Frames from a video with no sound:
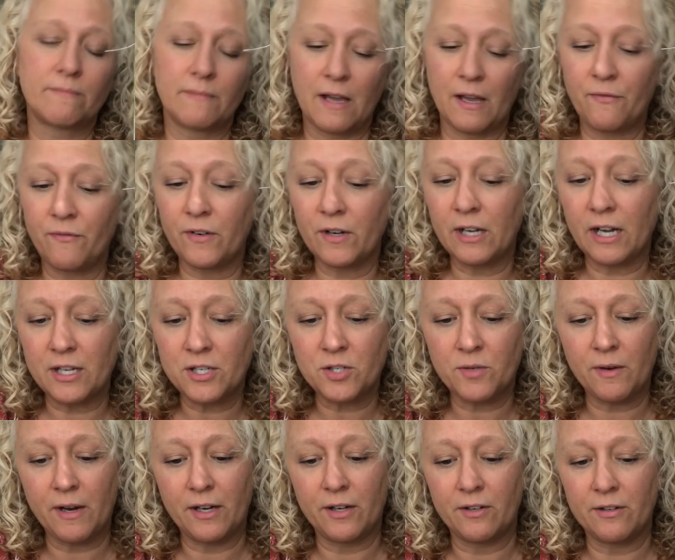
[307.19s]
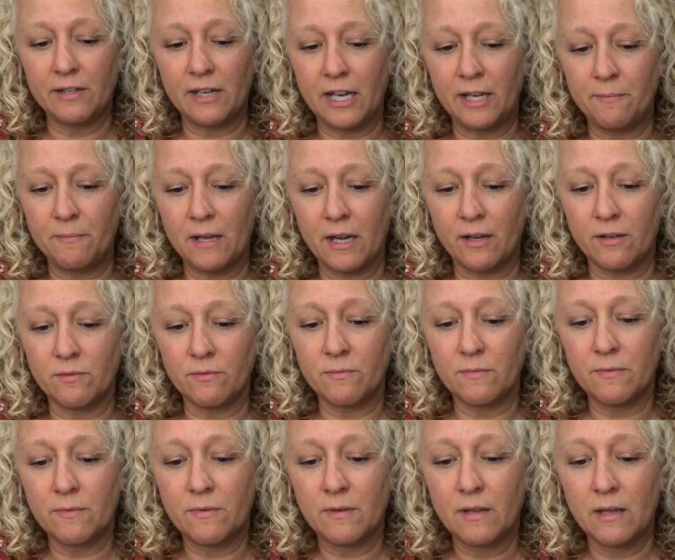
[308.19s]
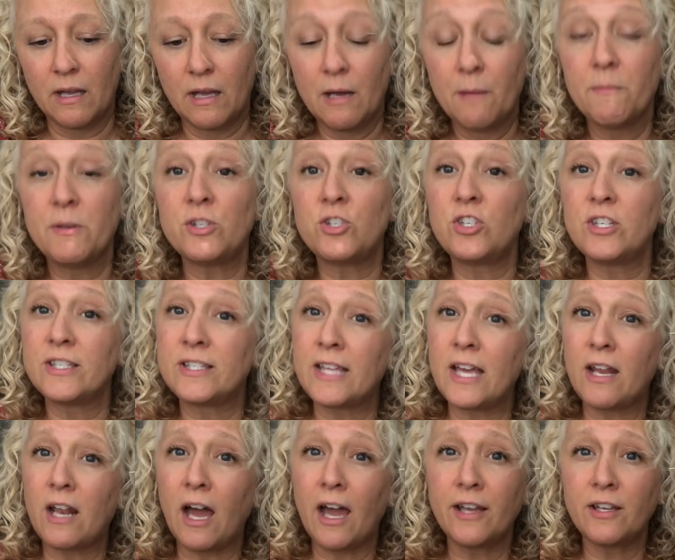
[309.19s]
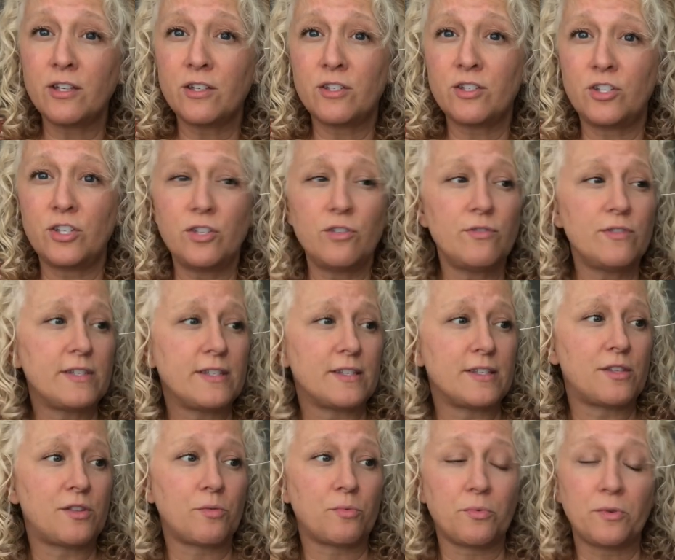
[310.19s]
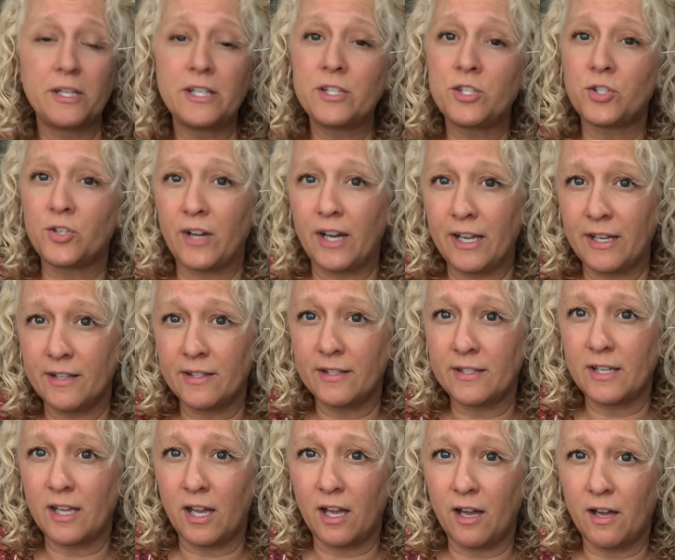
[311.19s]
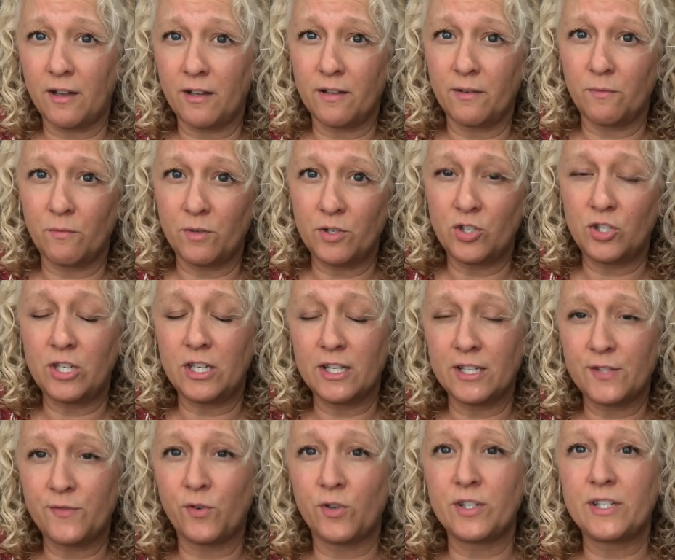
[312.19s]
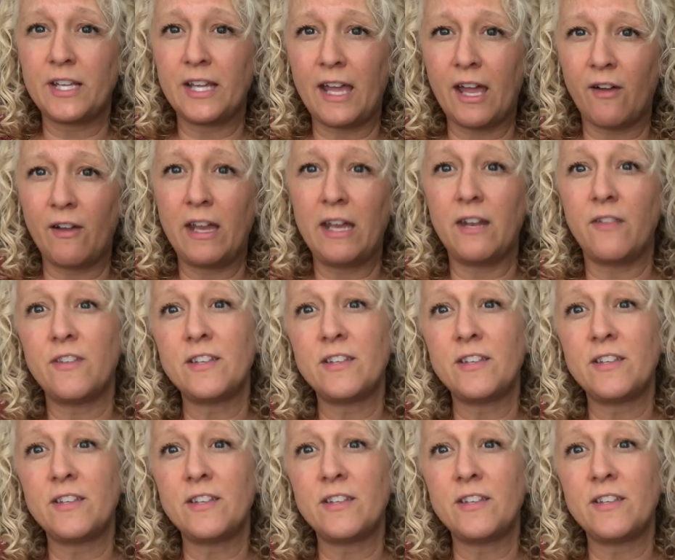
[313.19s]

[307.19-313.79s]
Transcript: I forgot to write her name down but she said I she uses three strands on when she does 14 count Aida.